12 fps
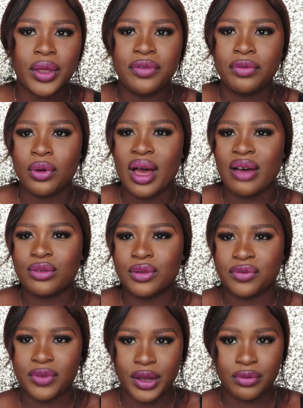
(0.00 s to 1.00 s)
if you have
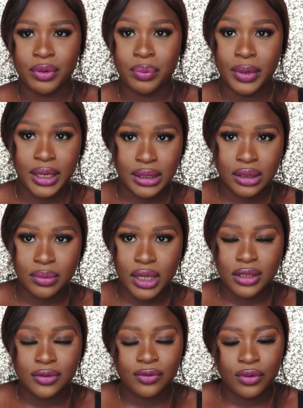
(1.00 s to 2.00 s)
to find
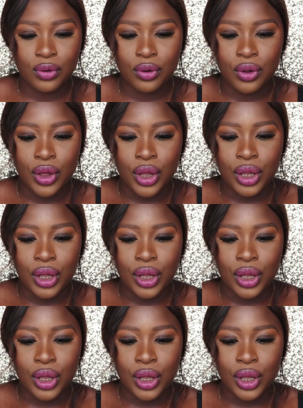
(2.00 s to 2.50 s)
replacements for